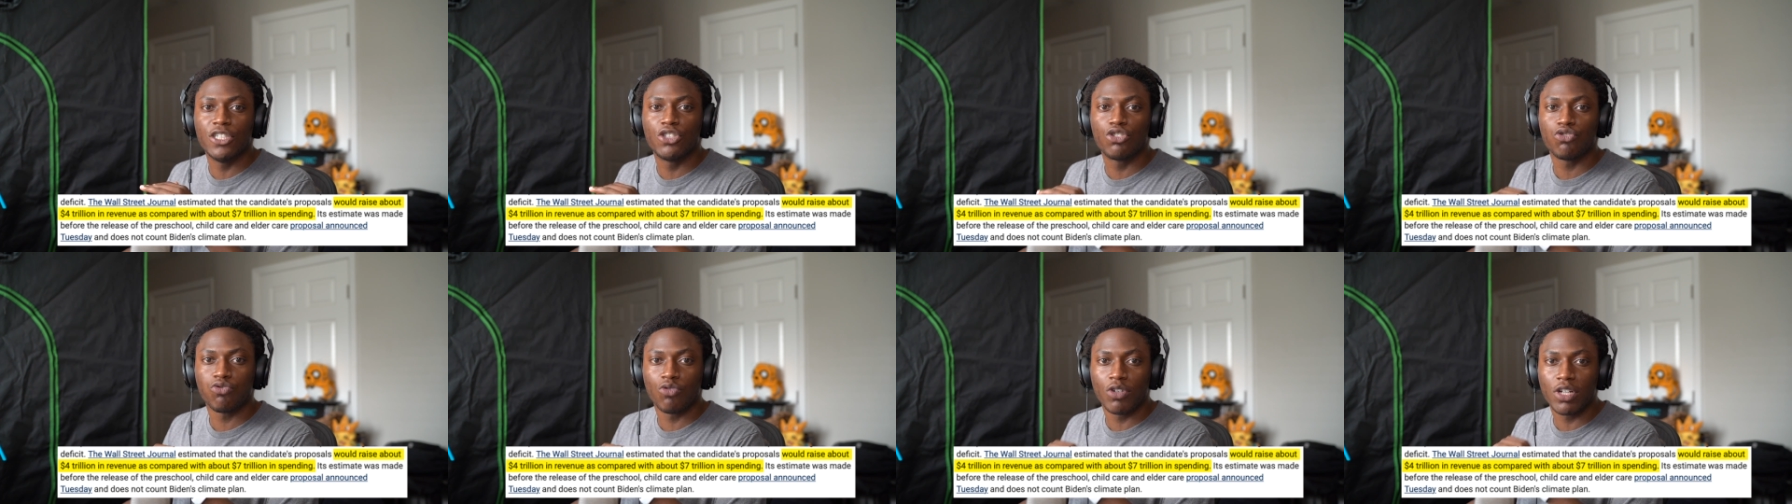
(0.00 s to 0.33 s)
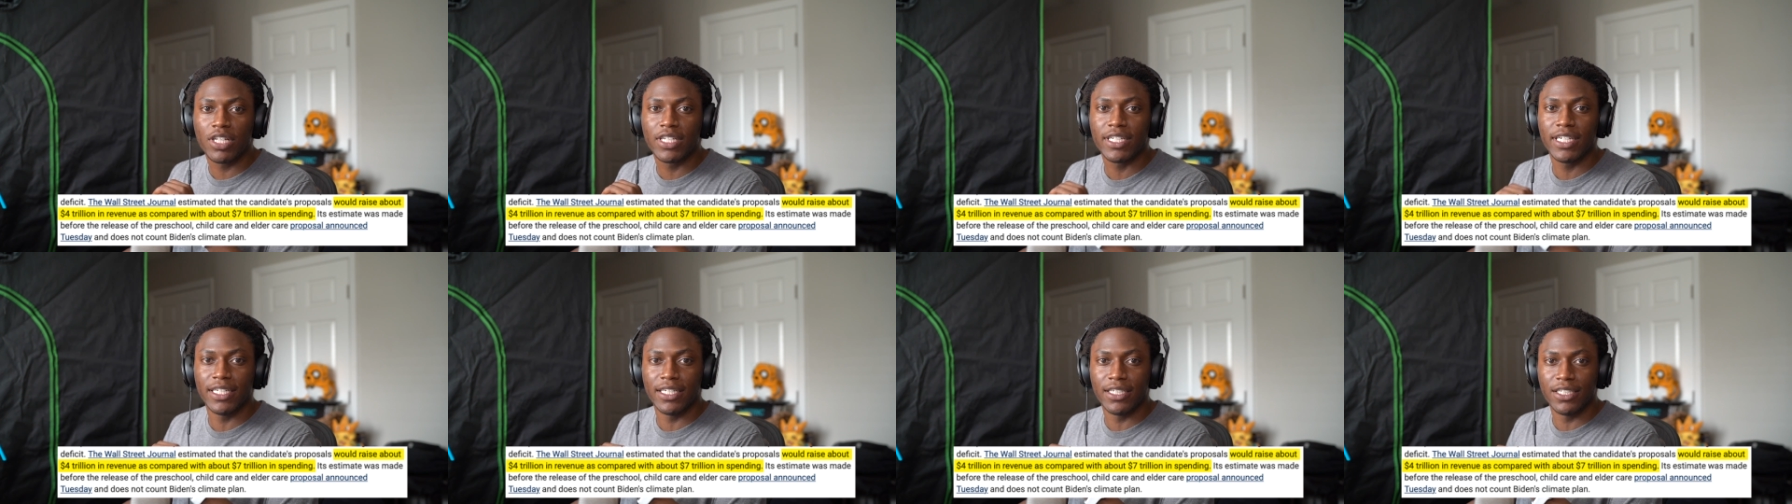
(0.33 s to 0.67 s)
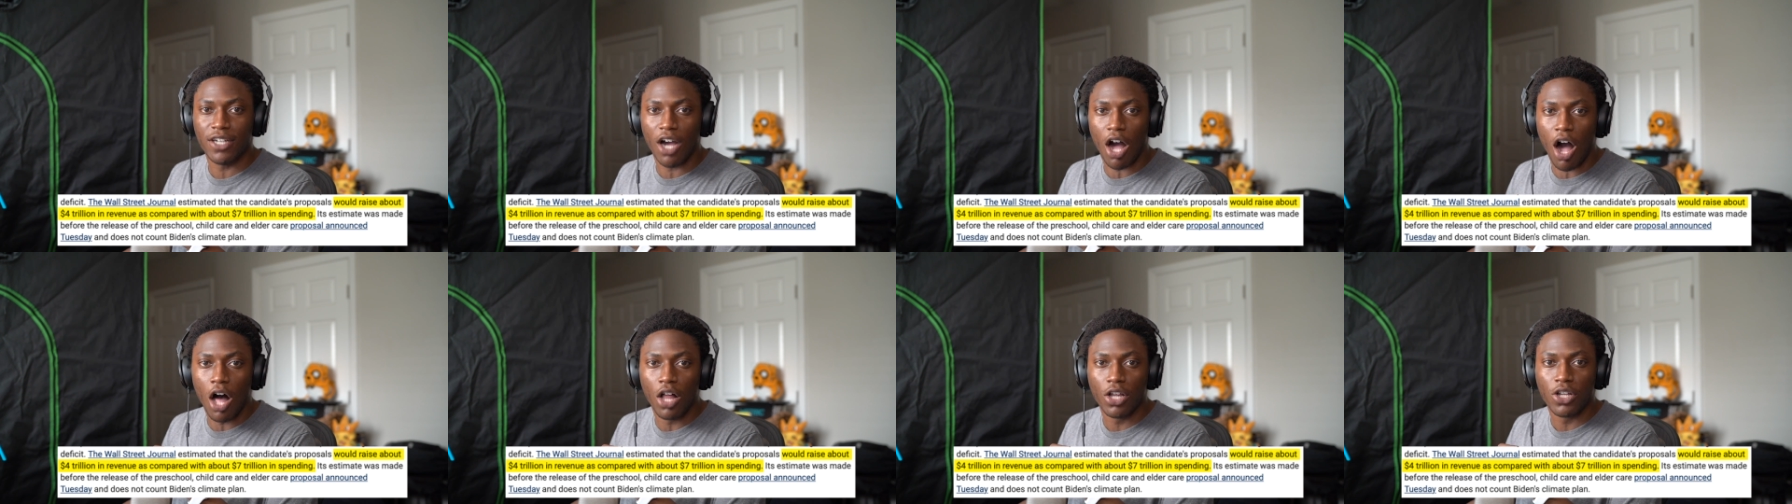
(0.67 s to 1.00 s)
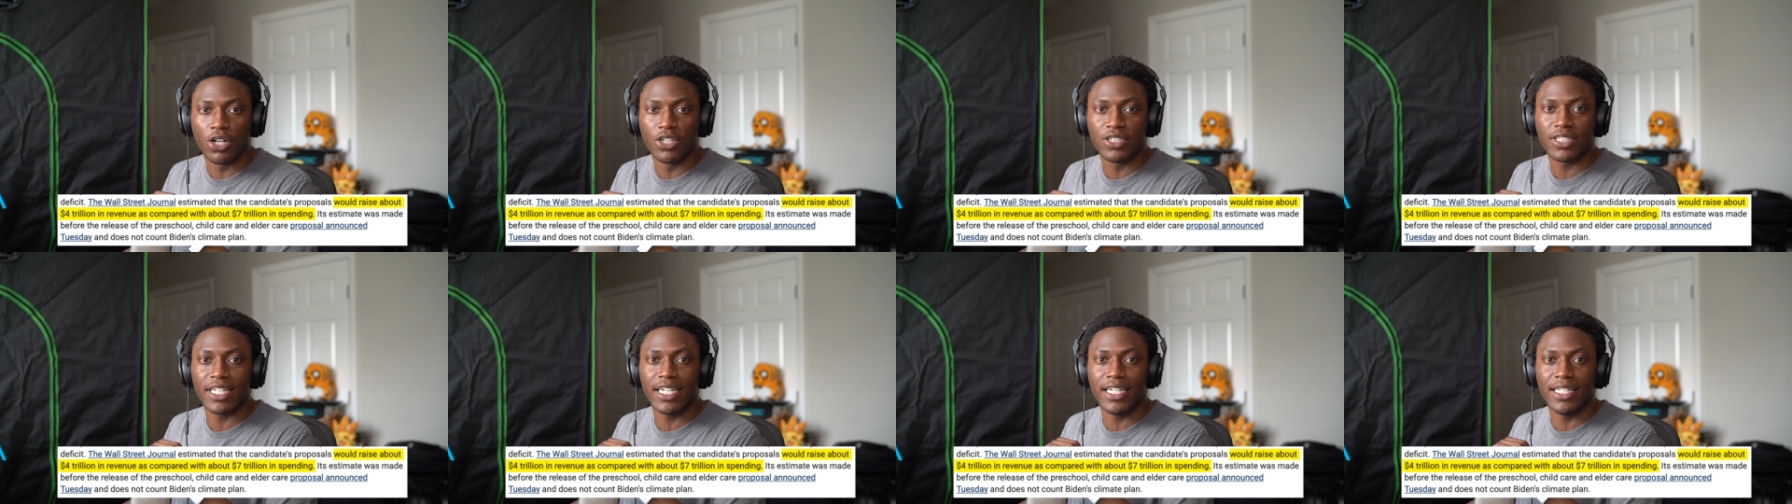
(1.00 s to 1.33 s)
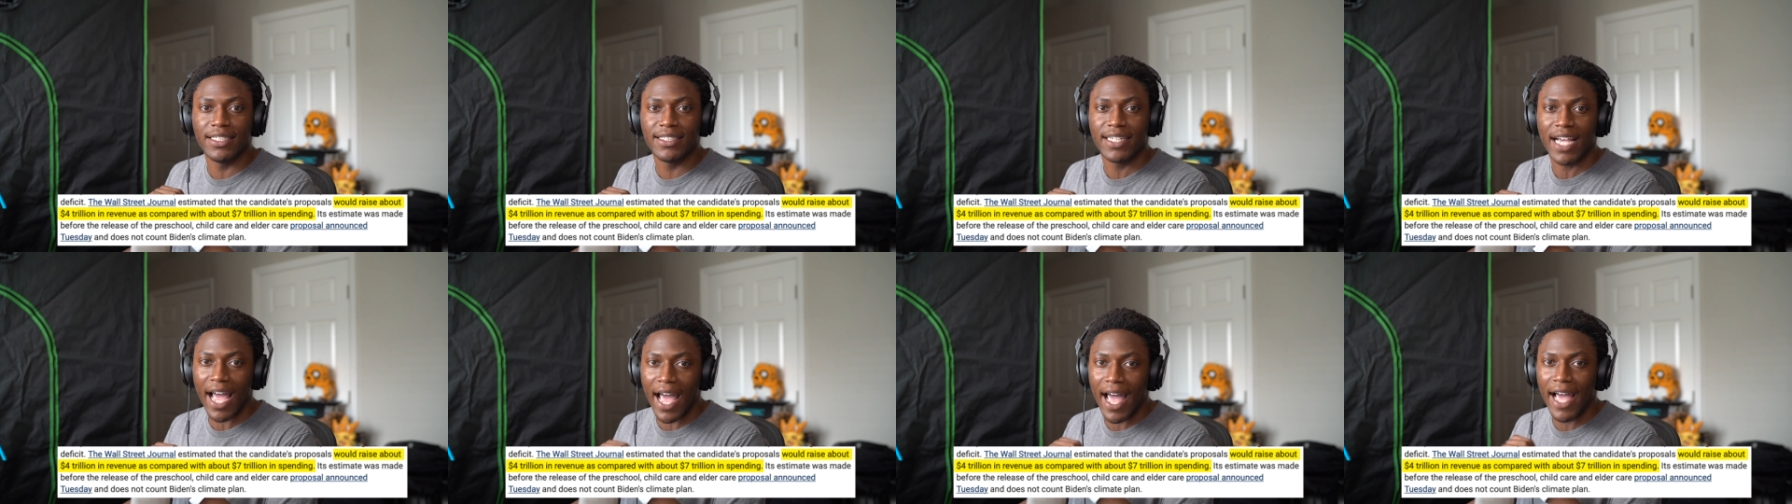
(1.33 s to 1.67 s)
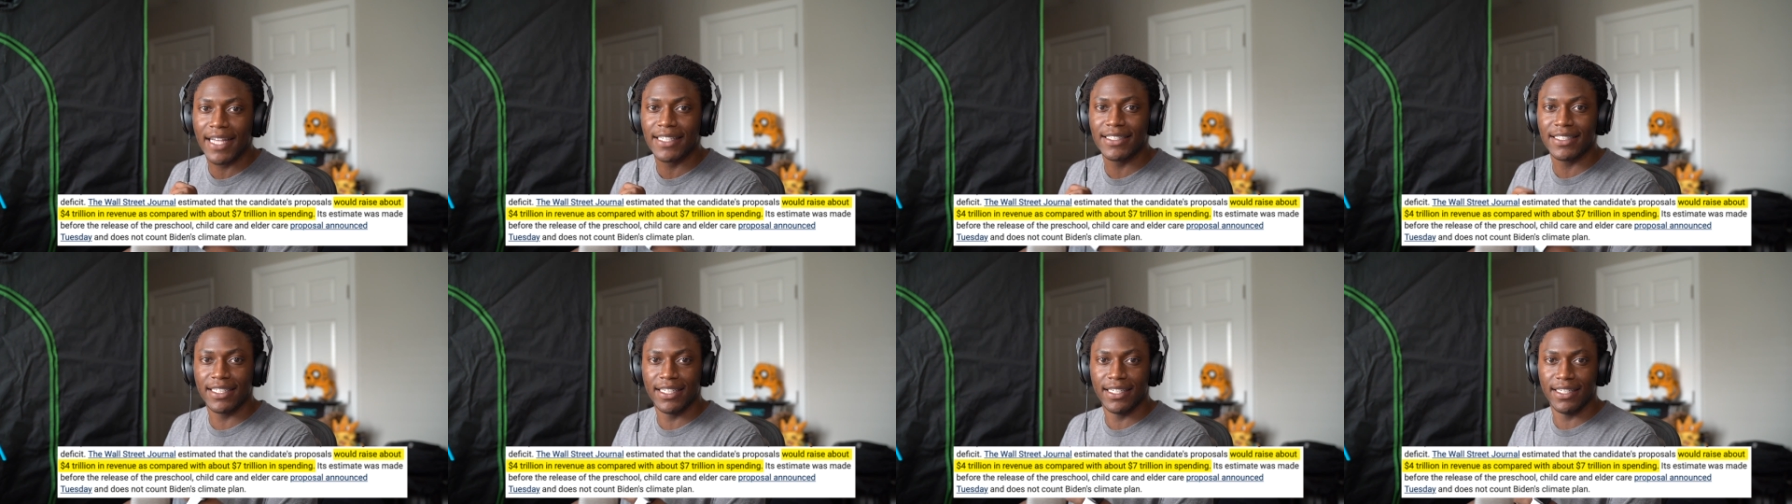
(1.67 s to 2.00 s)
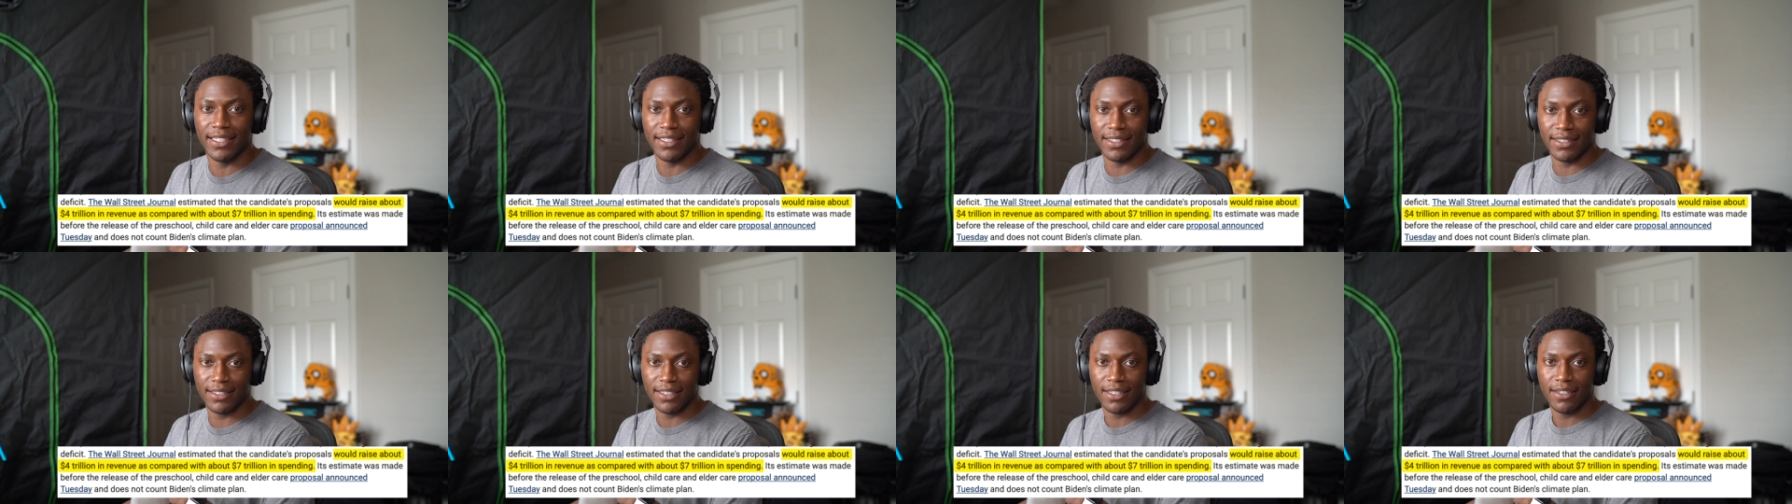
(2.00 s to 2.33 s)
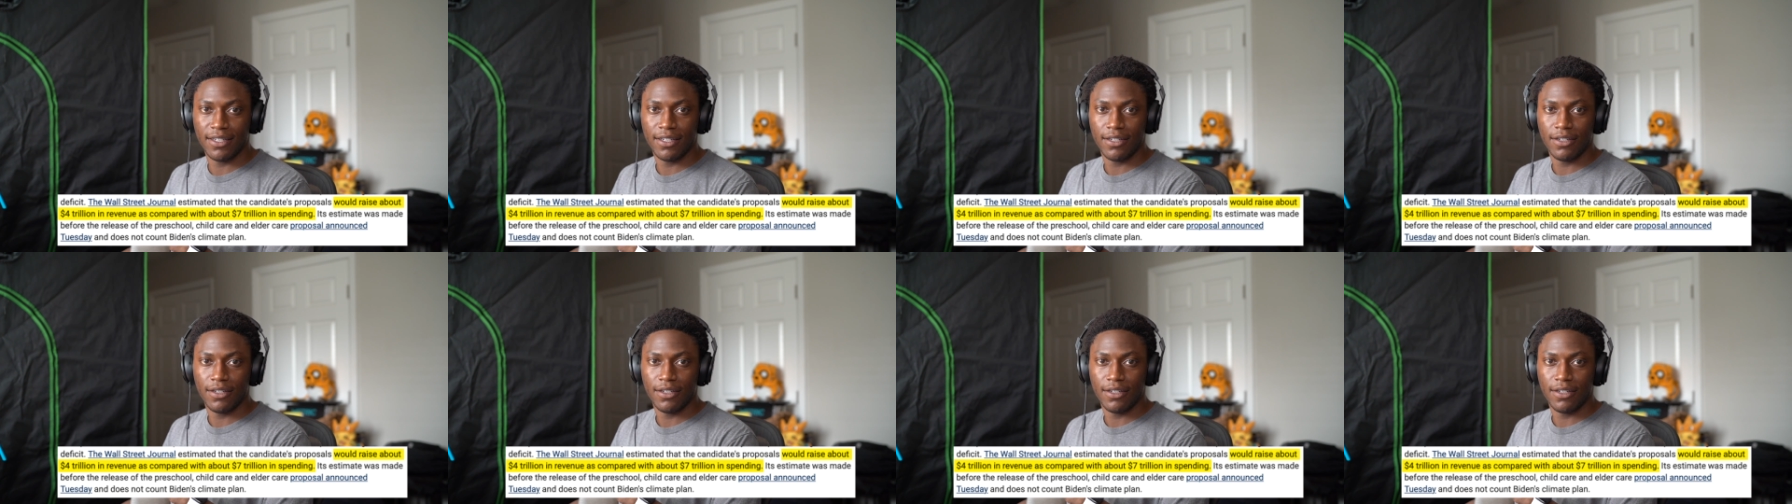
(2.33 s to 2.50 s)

trillion in taxes.